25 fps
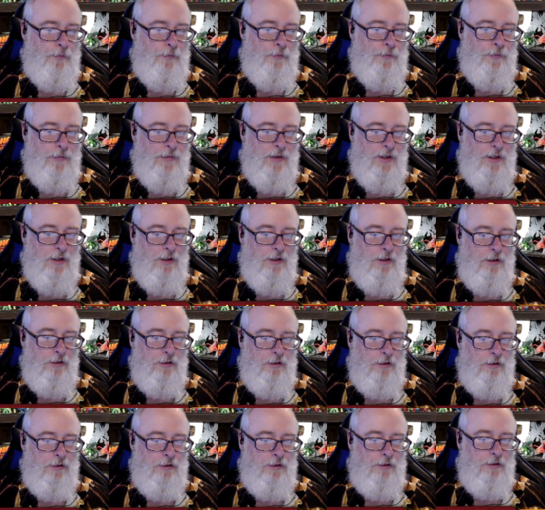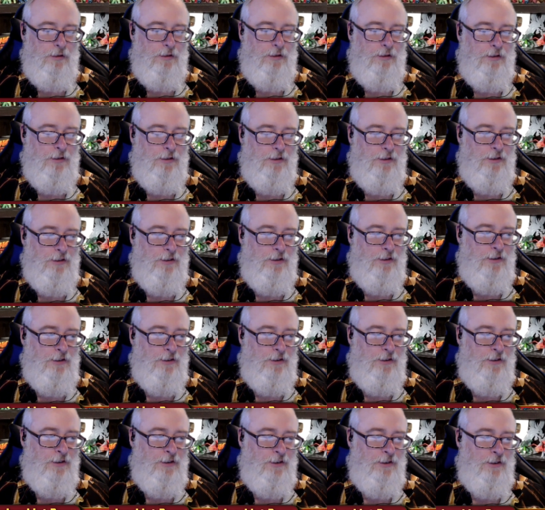
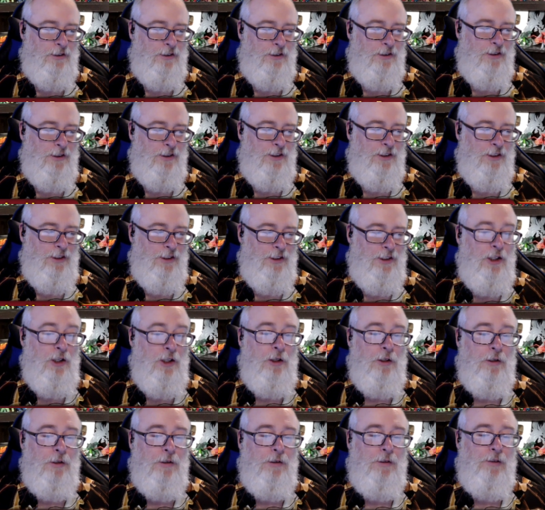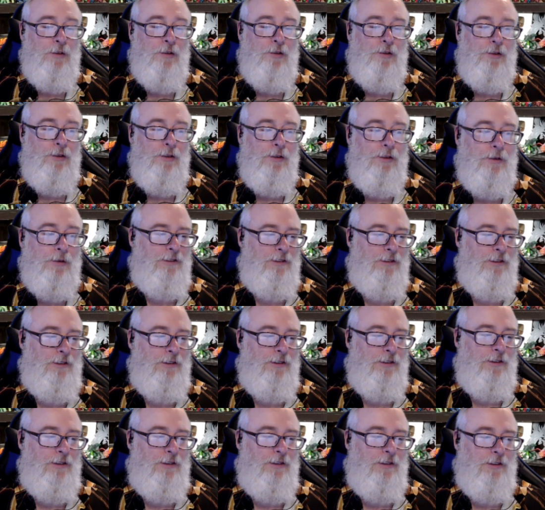
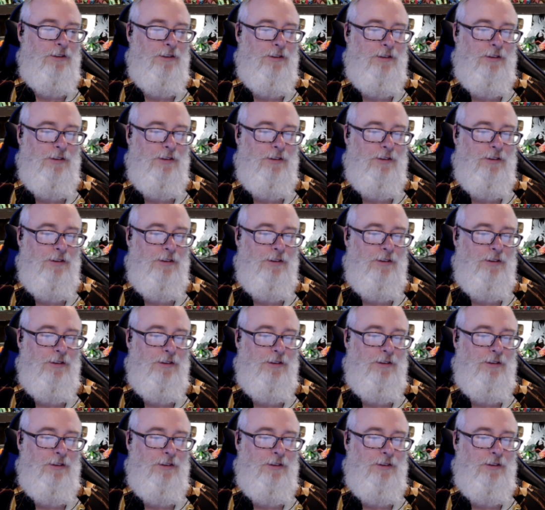No words are spoken by the person on screen.